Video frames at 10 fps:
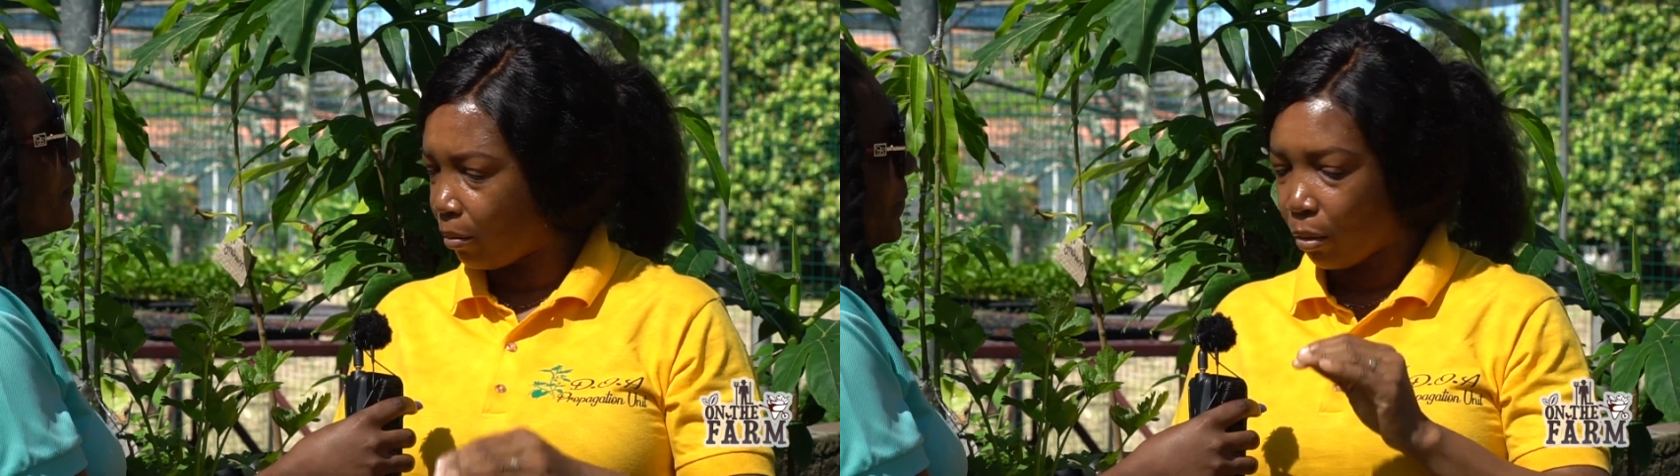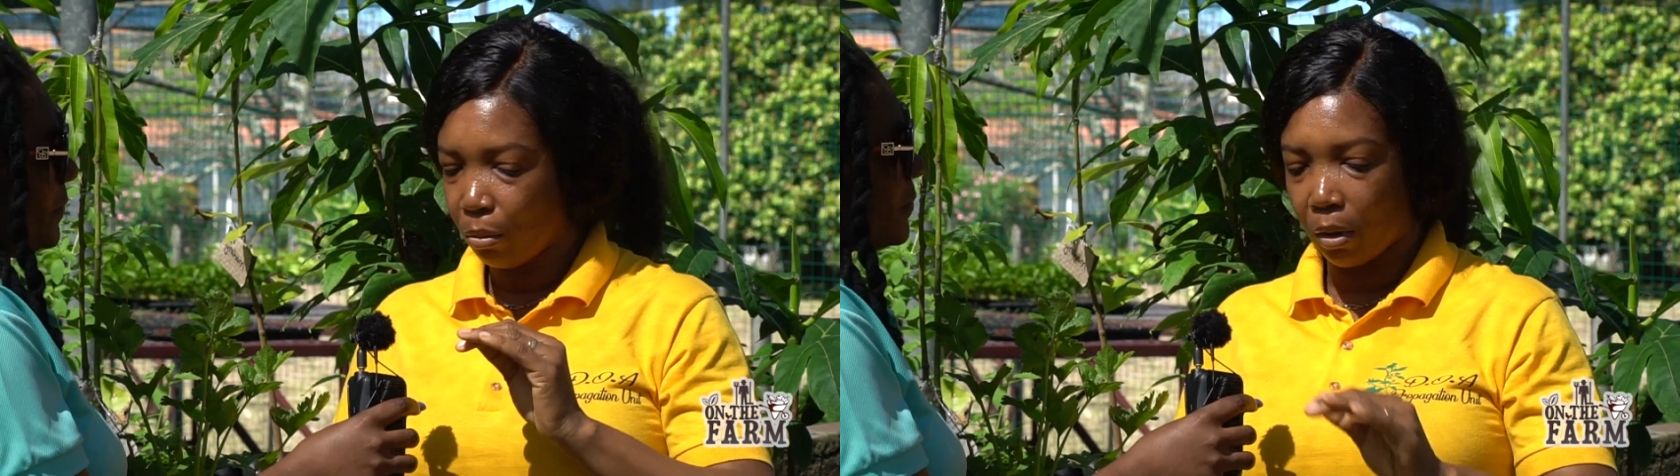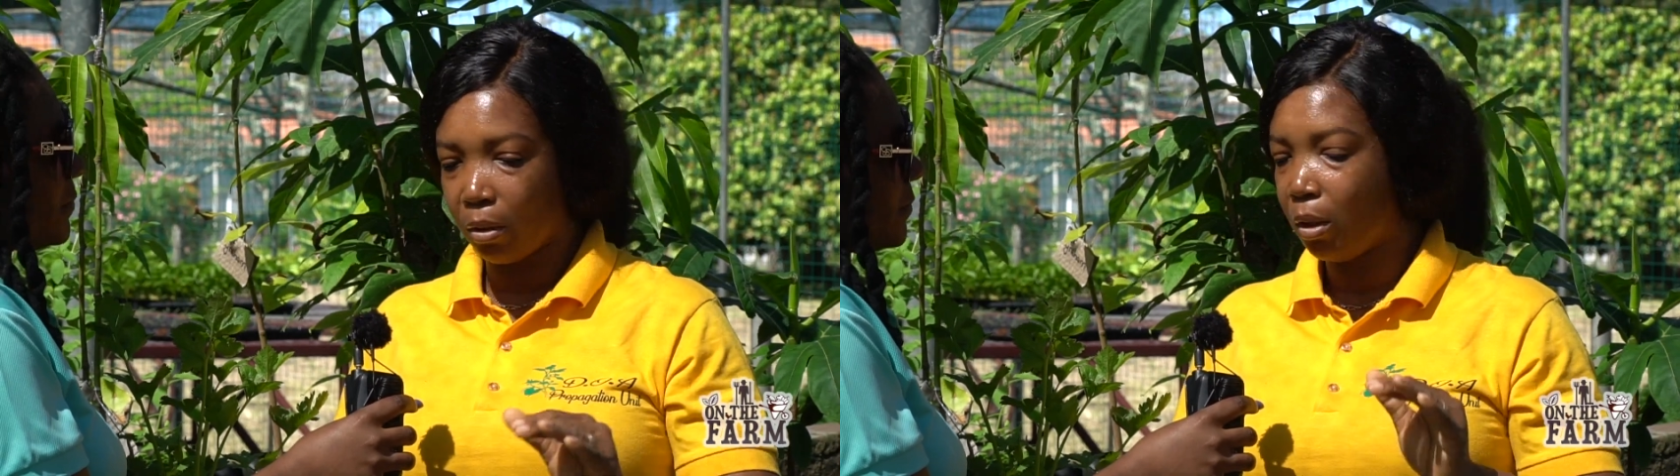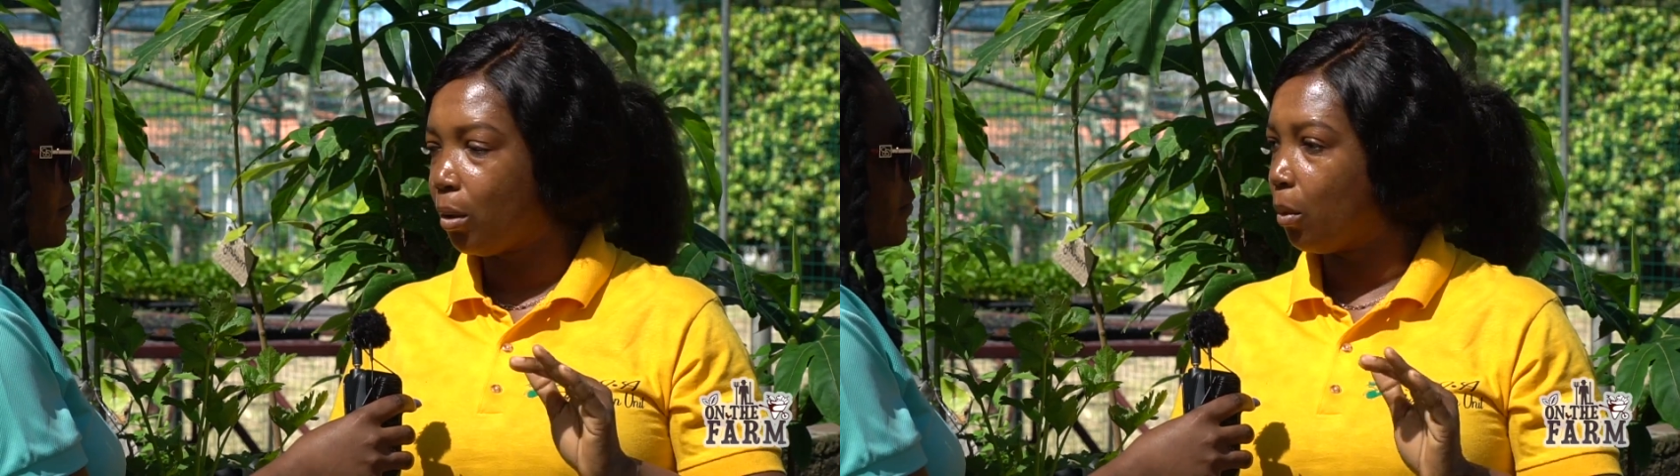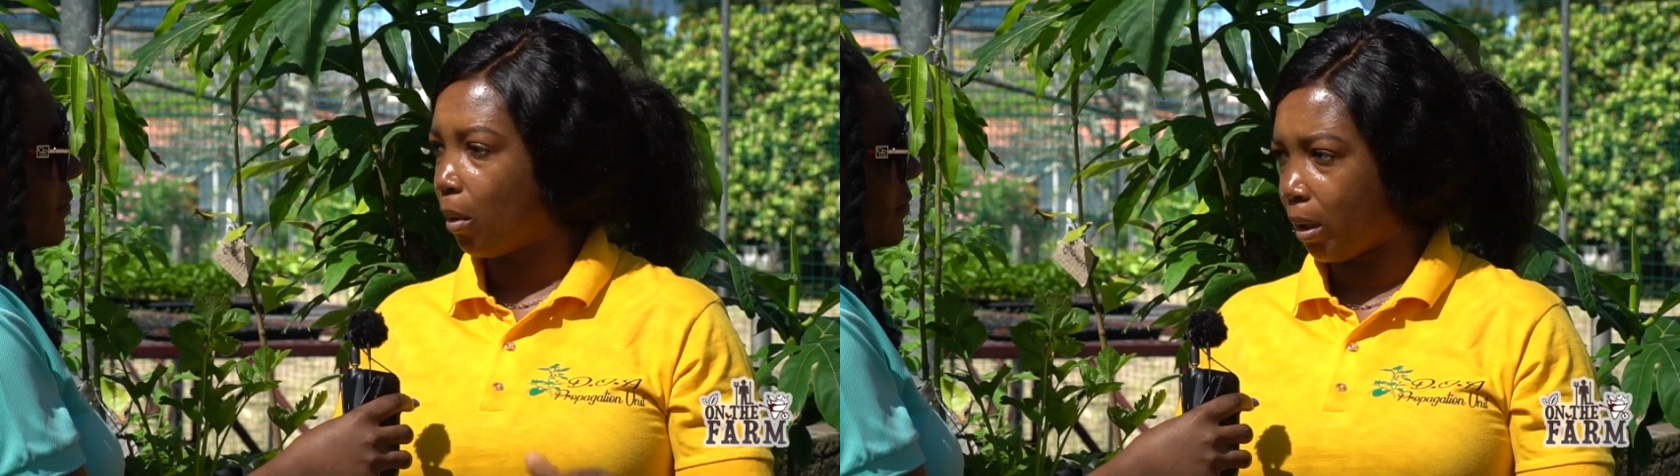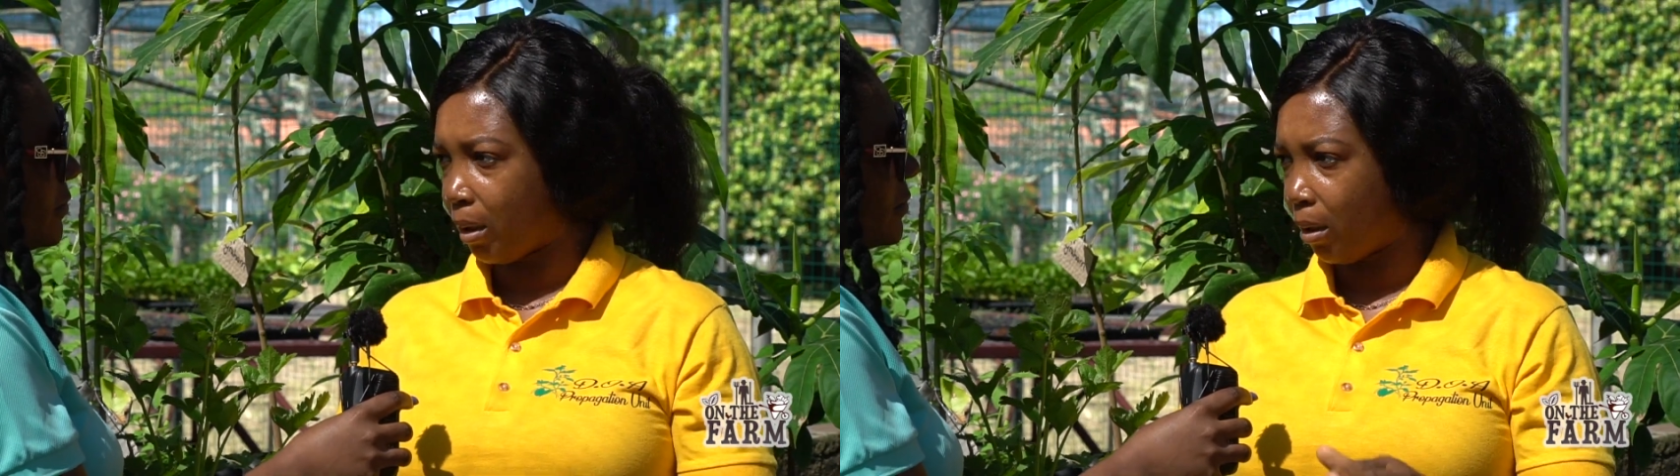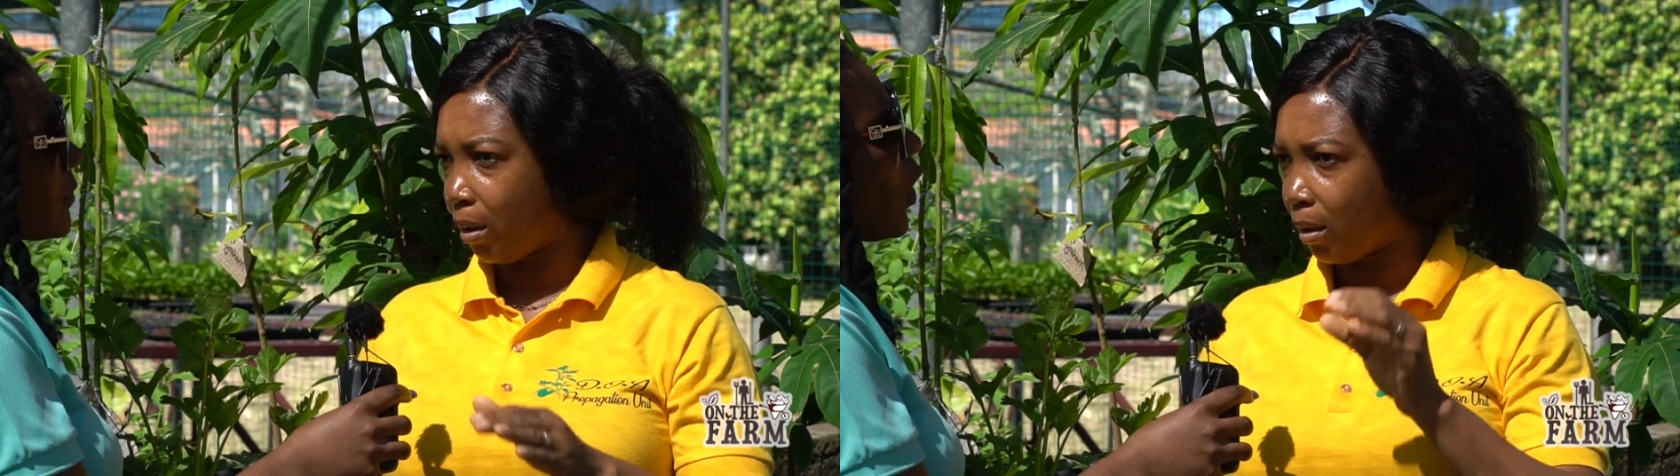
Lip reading: you do not need to water